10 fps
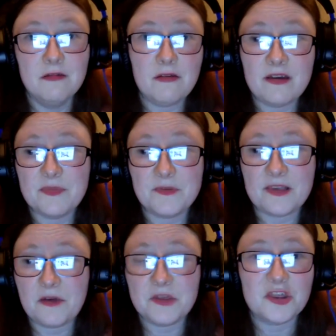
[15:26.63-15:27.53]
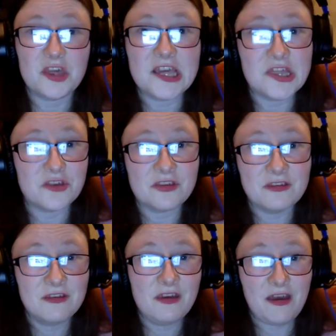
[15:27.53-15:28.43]
i suppose how it changed
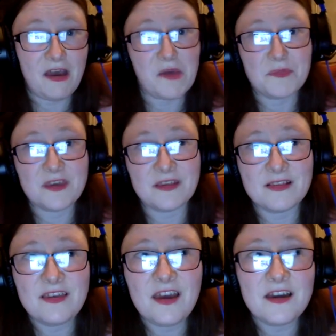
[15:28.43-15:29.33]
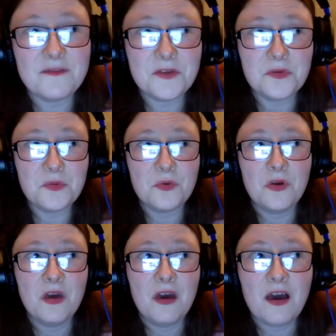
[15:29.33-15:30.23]
um, things. Yeah, if you,
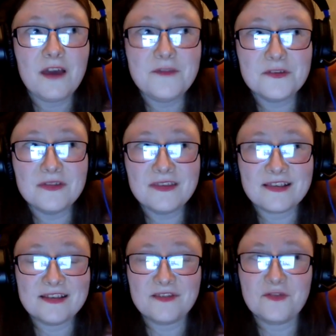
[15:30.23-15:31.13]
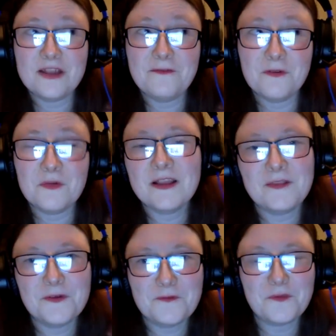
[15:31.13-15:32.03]
I've done this and it's really fun. Well,
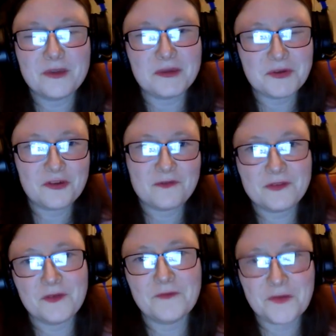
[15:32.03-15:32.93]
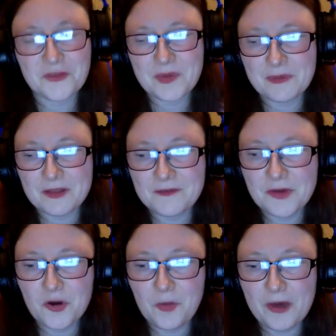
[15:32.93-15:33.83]
it's fun for me. I'm not sure if it's fun for other people. If
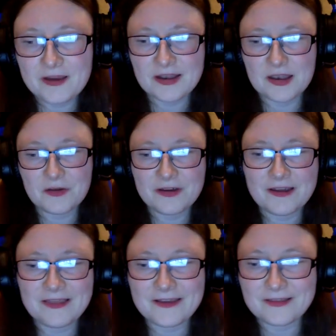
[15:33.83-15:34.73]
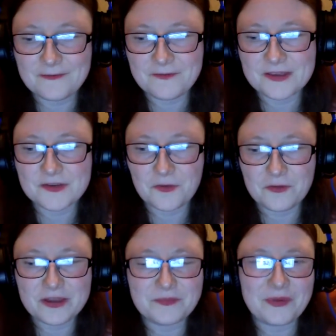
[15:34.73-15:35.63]
you go back and look at like the
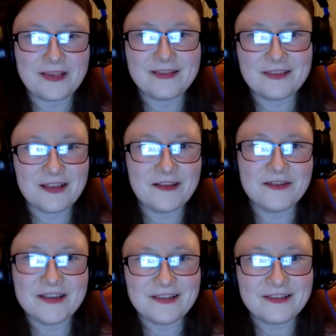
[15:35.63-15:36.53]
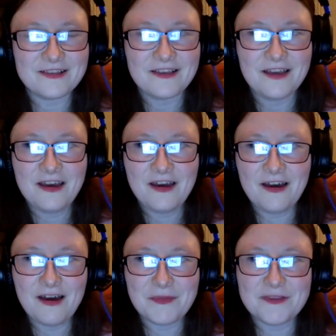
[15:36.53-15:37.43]
Victorian bestseller lists,
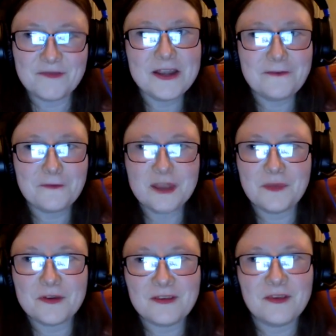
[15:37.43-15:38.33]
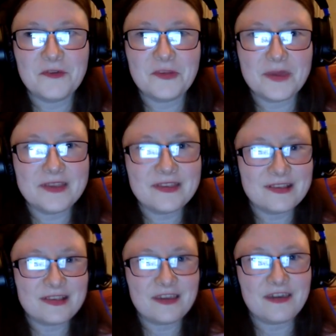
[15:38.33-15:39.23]
um, it's really funny because you expect to
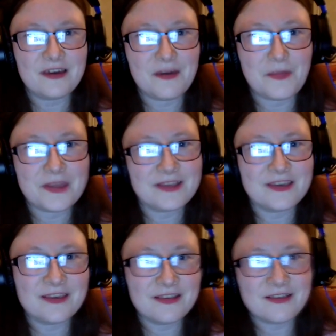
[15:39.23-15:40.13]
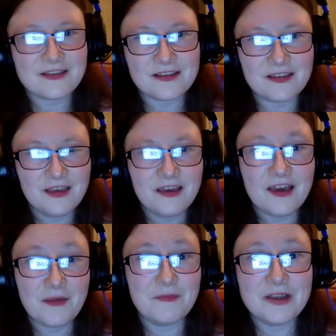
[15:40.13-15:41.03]
see um, like Dickens and
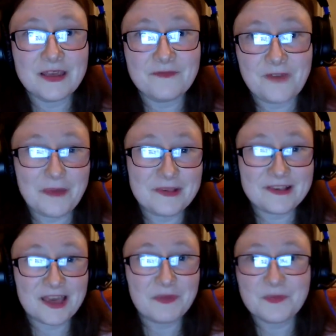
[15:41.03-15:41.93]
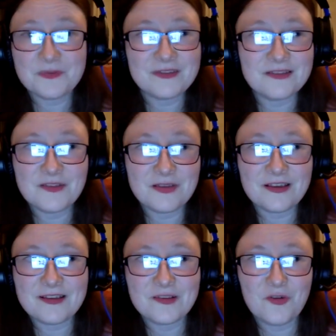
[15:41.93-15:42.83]
um, really famous names, but so,
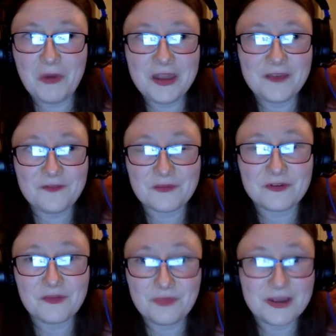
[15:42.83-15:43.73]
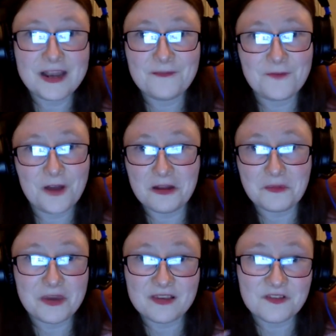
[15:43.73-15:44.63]
like so many of them are completely
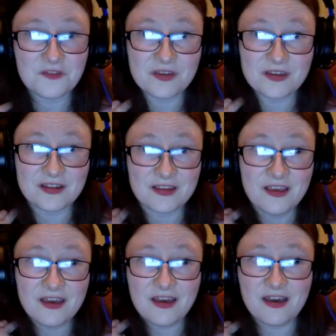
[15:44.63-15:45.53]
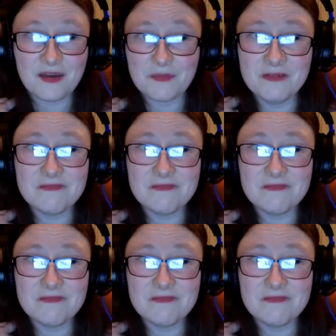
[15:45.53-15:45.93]
forgotten by history. And um,